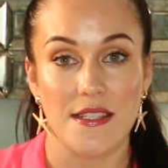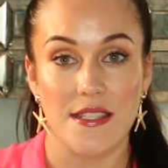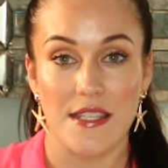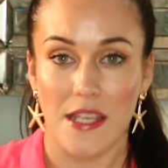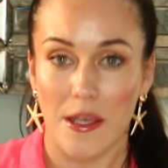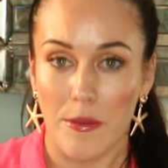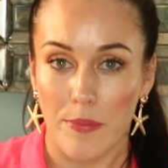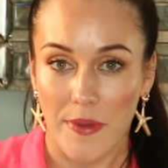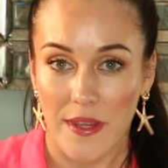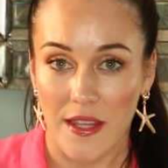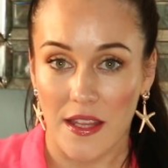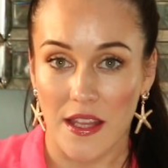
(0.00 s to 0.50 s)

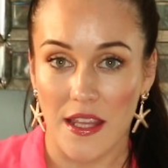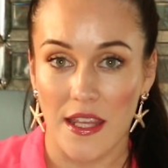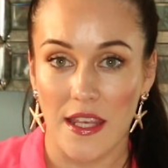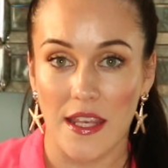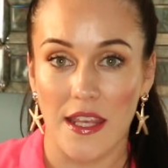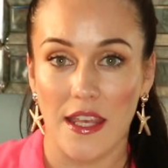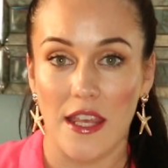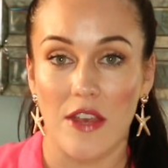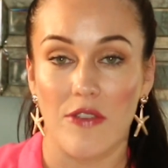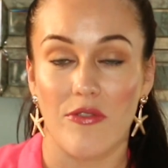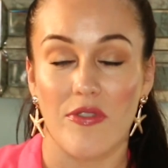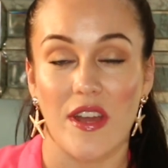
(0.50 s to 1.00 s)

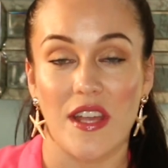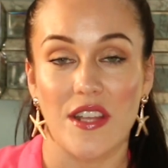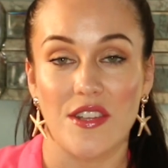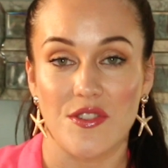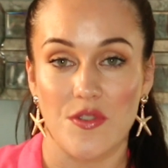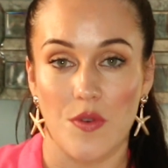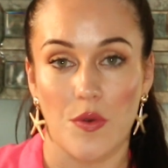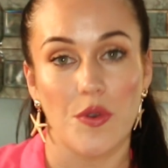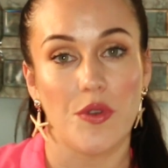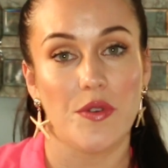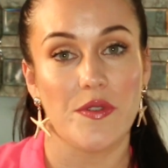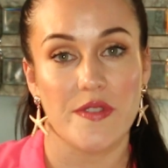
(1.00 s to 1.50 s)
Typically, if I
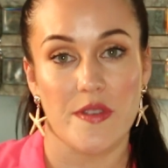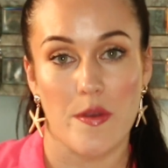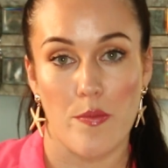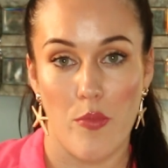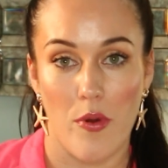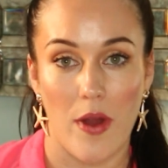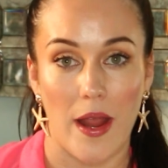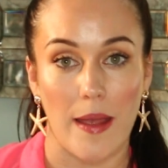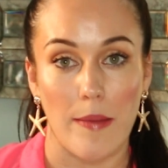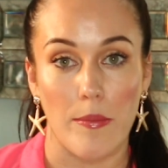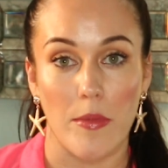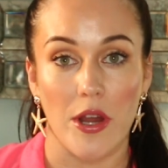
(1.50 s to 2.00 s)
don't use a
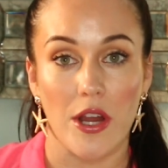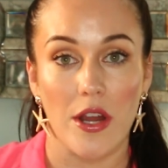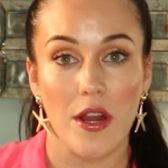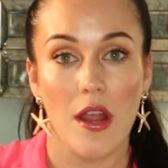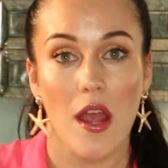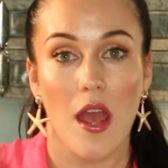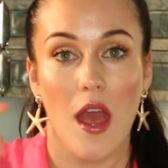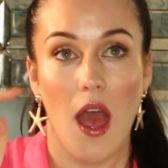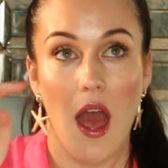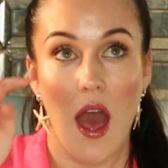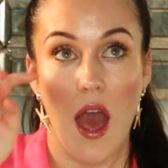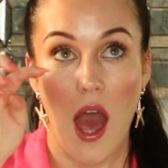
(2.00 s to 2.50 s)
primer,
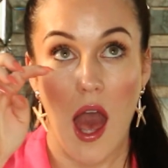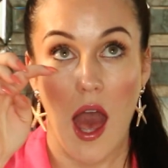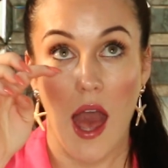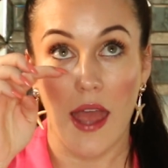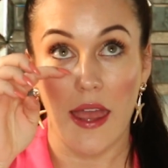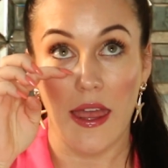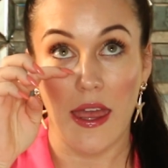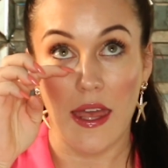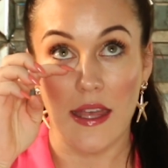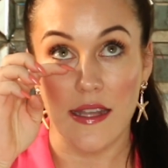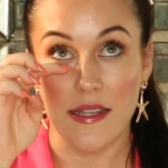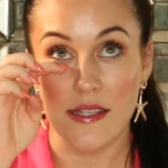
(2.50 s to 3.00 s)

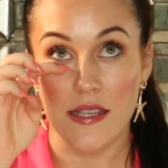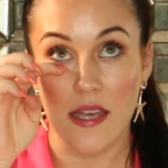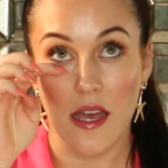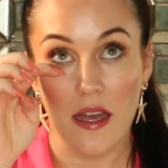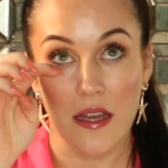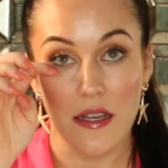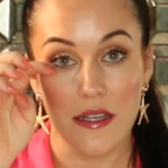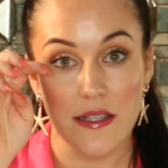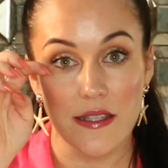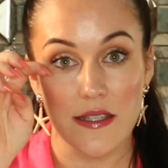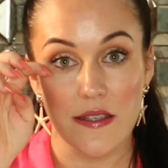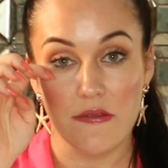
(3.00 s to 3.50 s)
I get
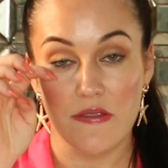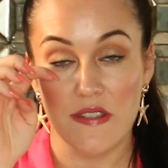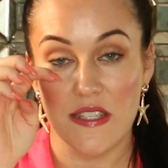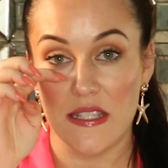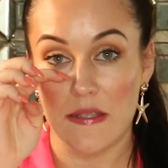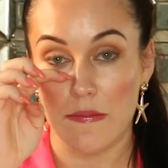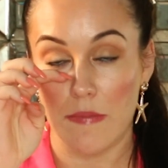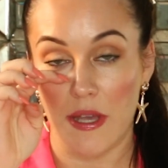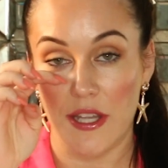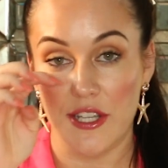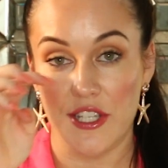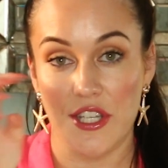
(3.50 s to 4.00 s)
tons of
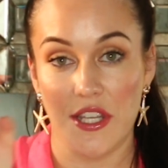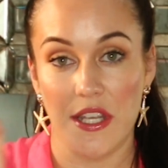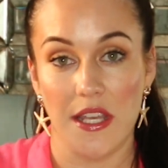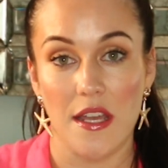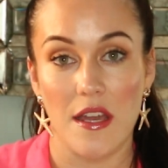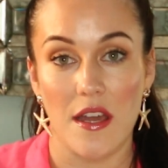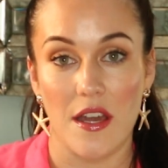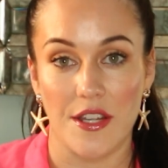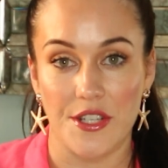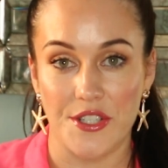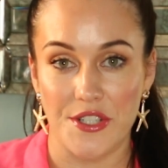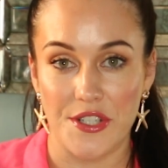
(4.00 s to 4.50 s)

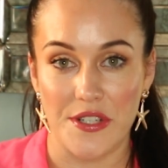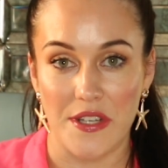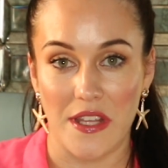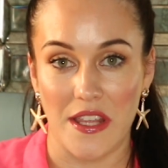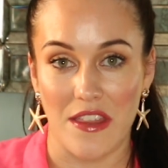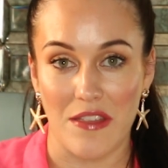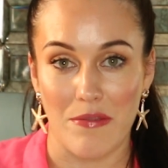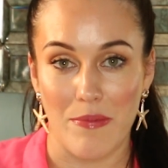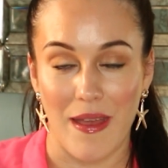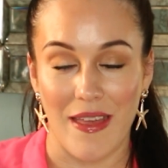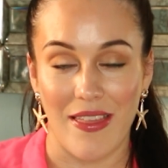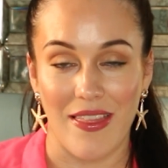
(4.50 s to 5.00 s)
smudging
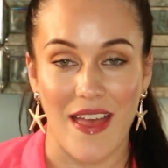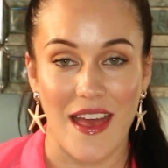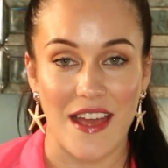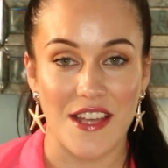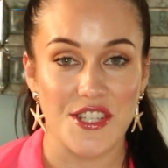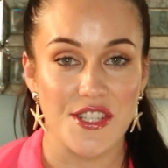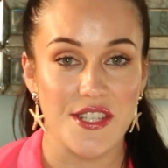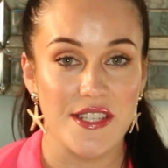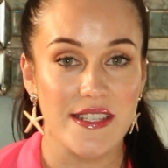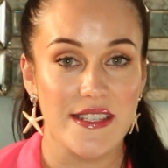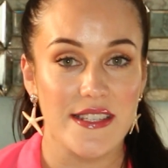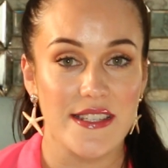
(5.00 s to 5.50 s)
underneath my
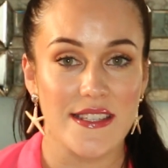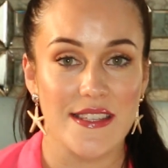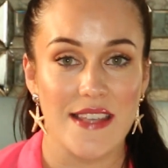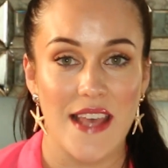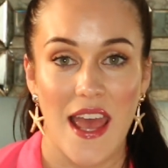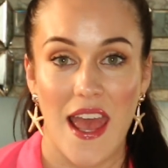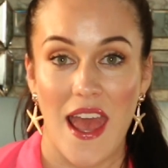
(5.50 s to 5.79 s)
lashes,